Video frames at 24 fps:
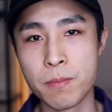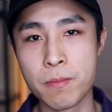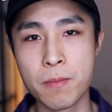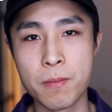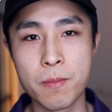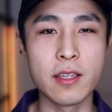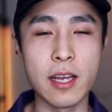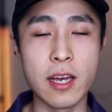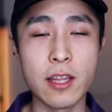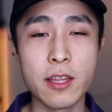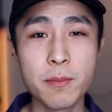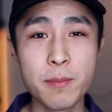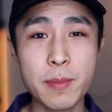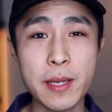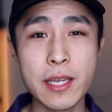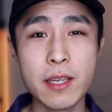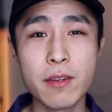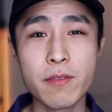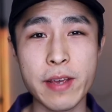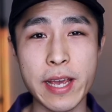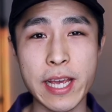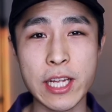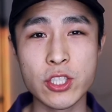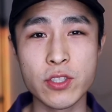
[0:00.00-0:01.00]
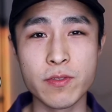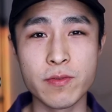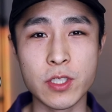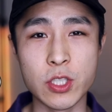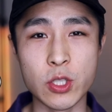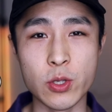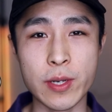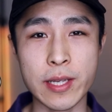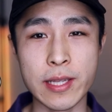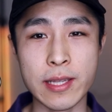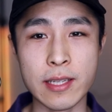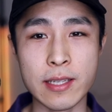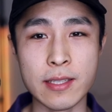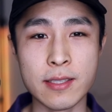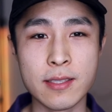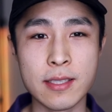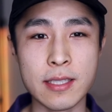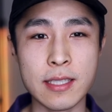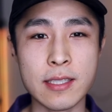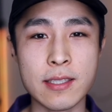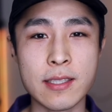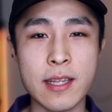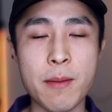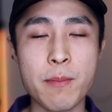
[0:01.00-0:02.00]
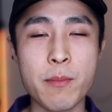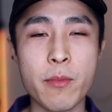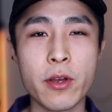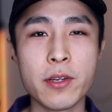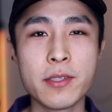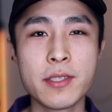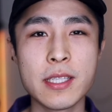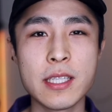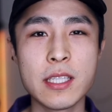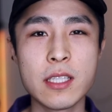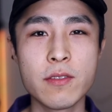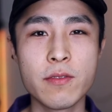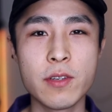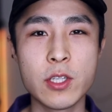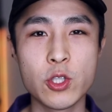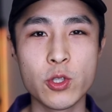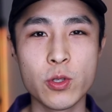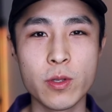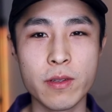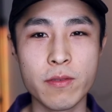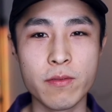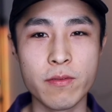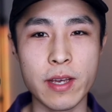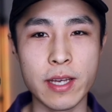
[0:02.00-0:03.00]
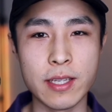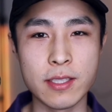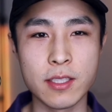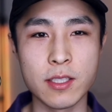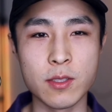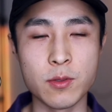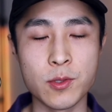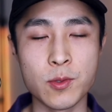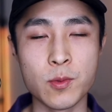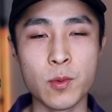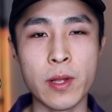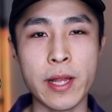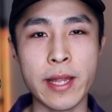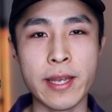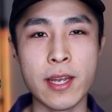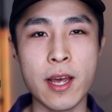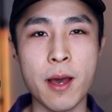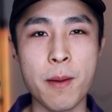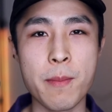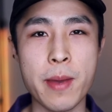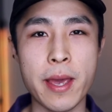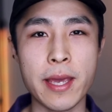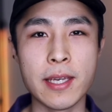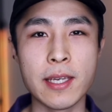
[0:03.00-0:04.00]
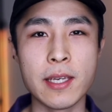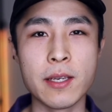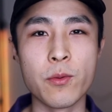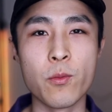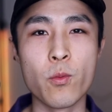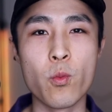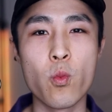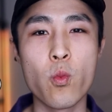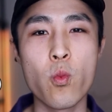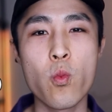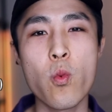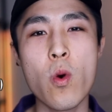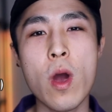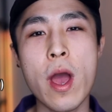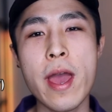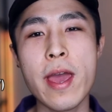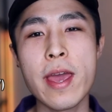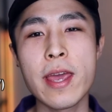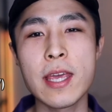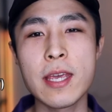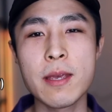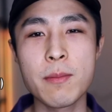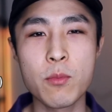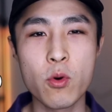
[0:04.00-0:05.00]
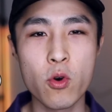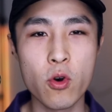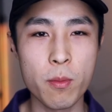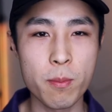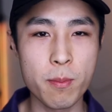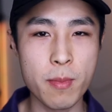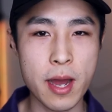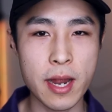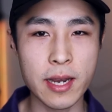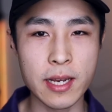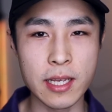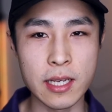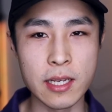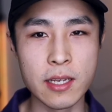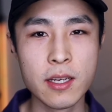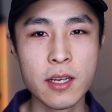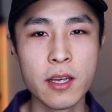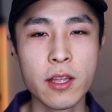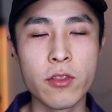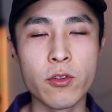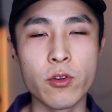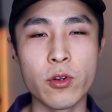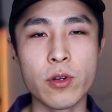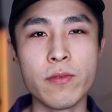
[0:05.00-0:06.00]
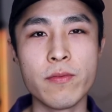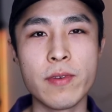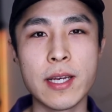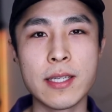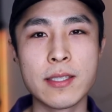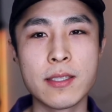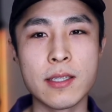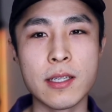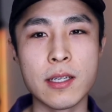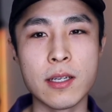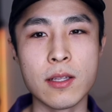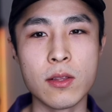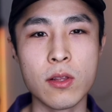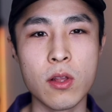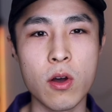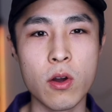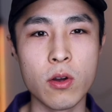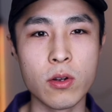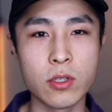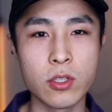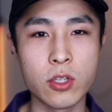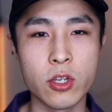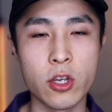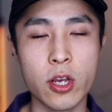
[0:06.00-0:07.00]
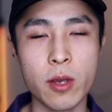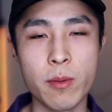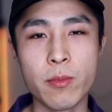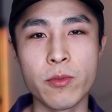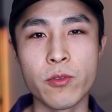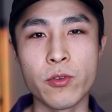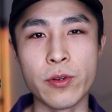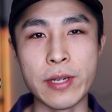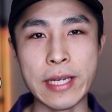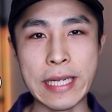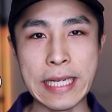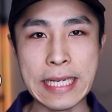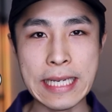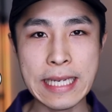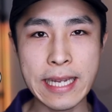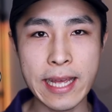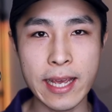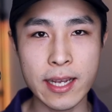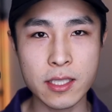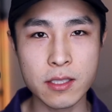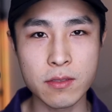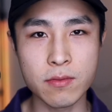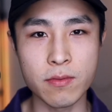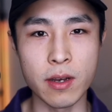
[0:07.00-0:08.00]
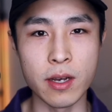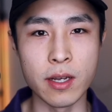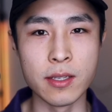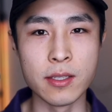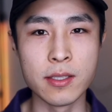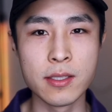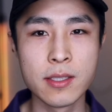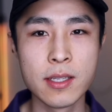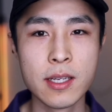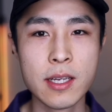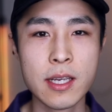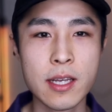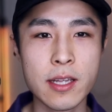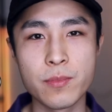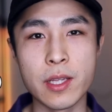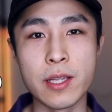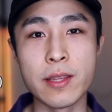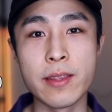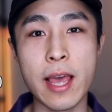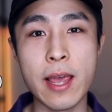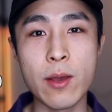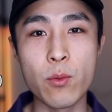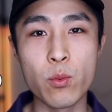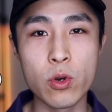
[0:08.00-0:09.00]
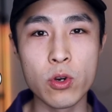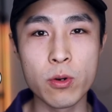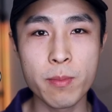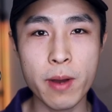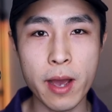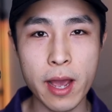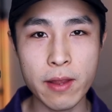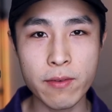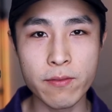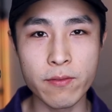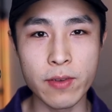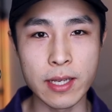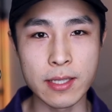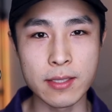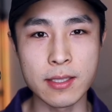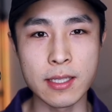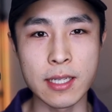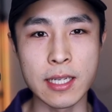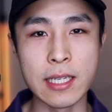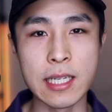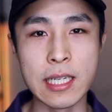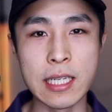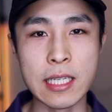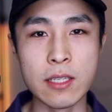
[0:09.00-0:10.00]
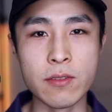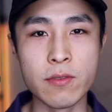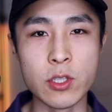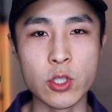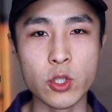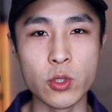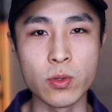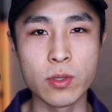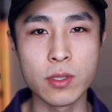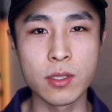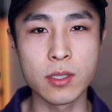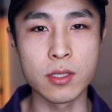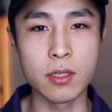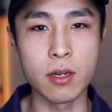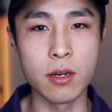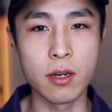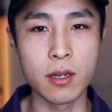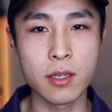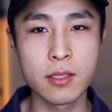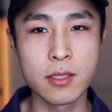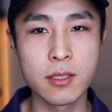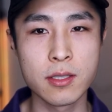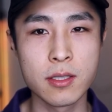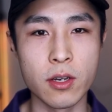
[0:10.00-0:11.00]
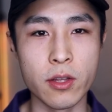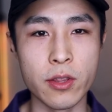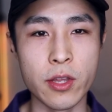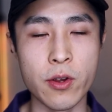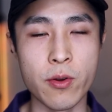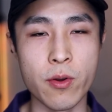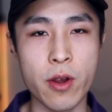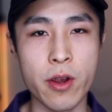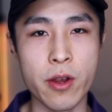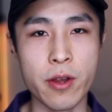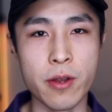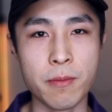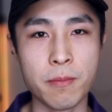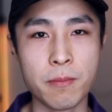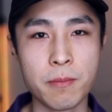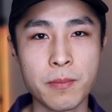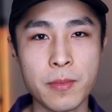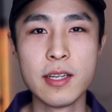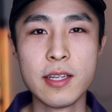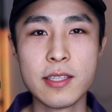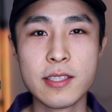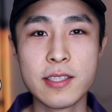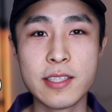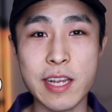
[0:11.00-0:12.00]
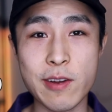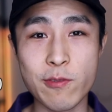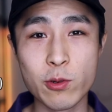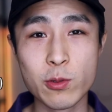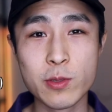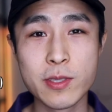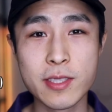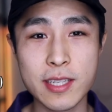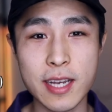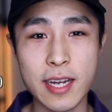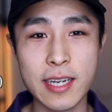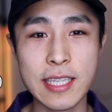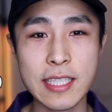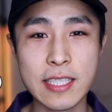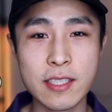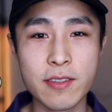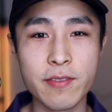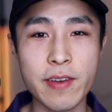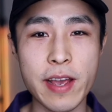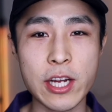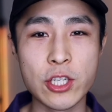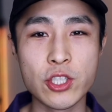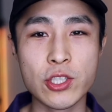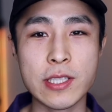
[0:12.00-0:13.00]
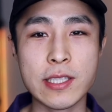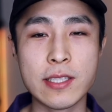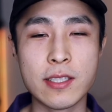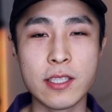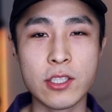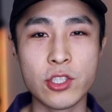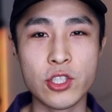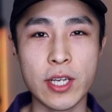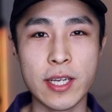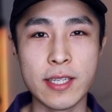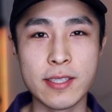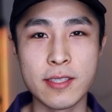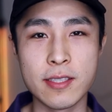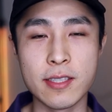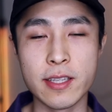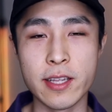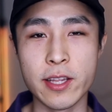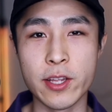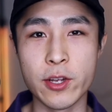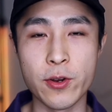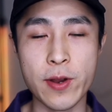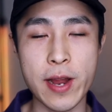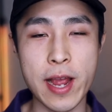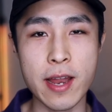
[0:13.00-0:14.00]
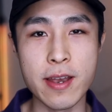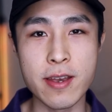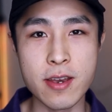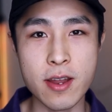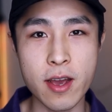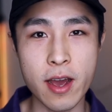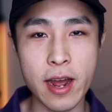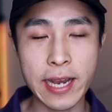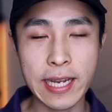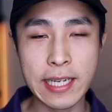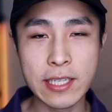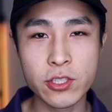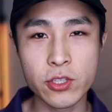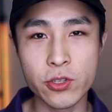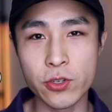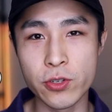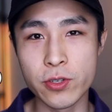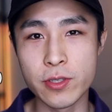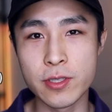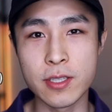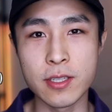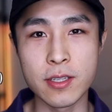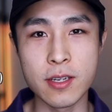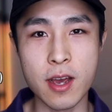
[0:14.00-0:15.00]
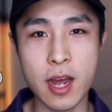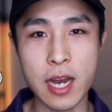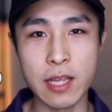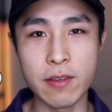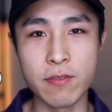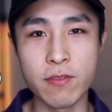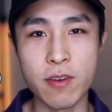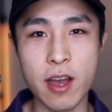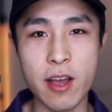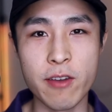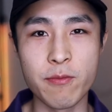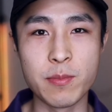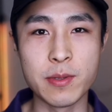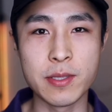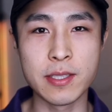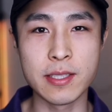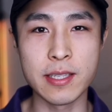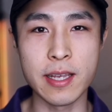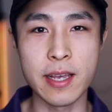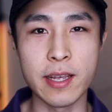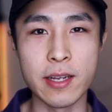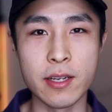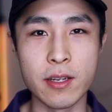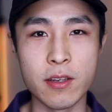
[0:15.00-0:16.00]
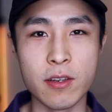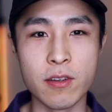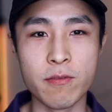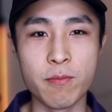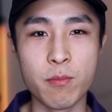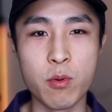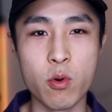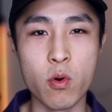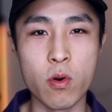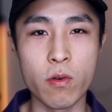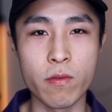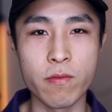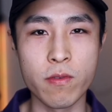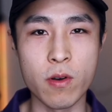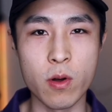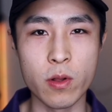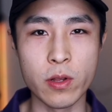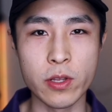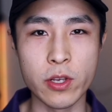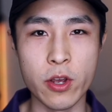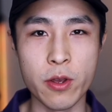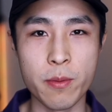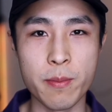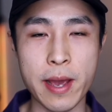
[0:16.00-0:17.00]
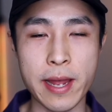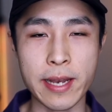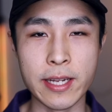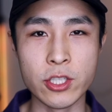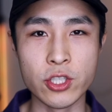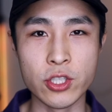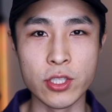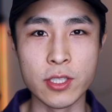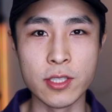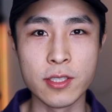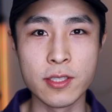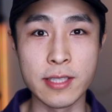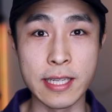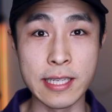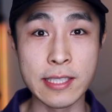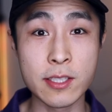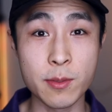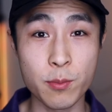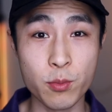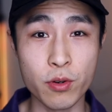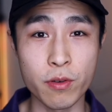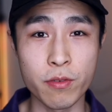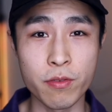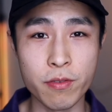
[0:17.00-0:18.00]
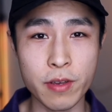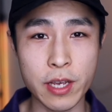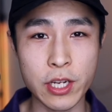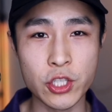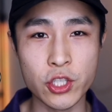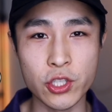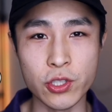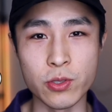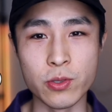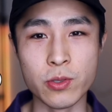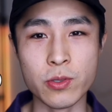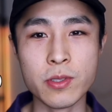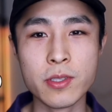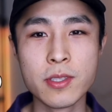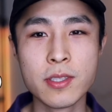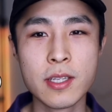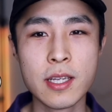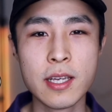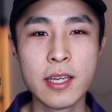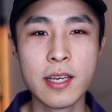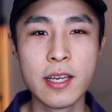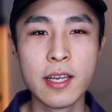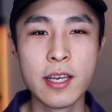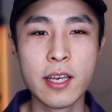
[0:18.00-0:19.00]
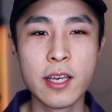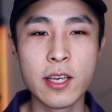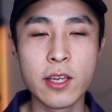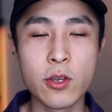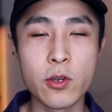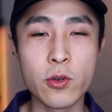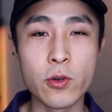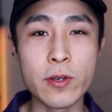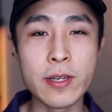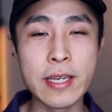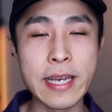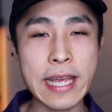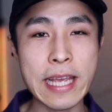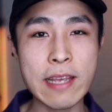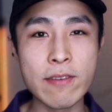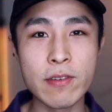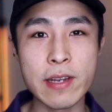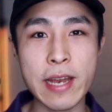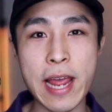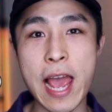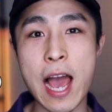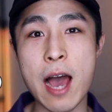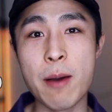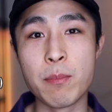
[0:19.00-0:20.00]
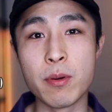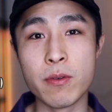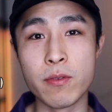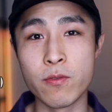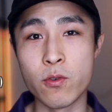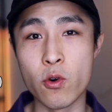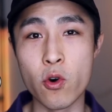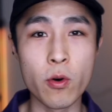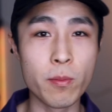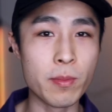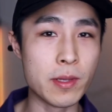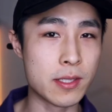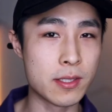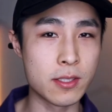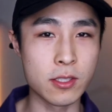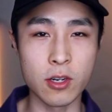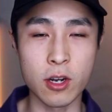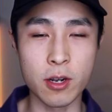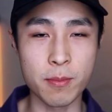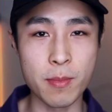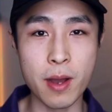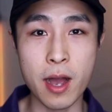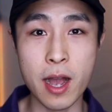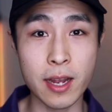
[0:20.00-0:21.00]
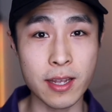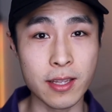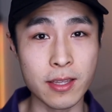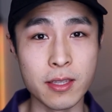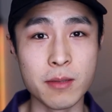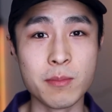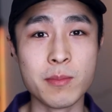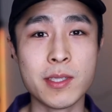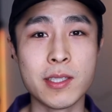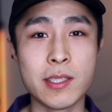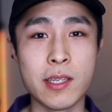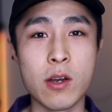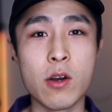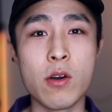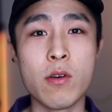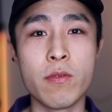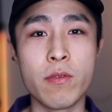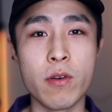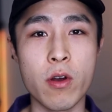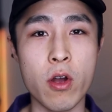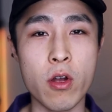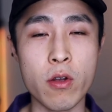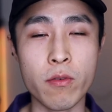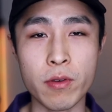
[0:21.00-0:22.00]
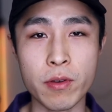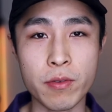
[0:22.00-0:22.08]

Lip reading: The other big advantage of doing this is that most individual investors will end up making way more money through investing long-term through index funds than they will by investing in individual stocks on their own. Several studies have actually suggested that around 92 to 95% of portfolio managers, these are professionals, couldn't even outperform the stock market themselves over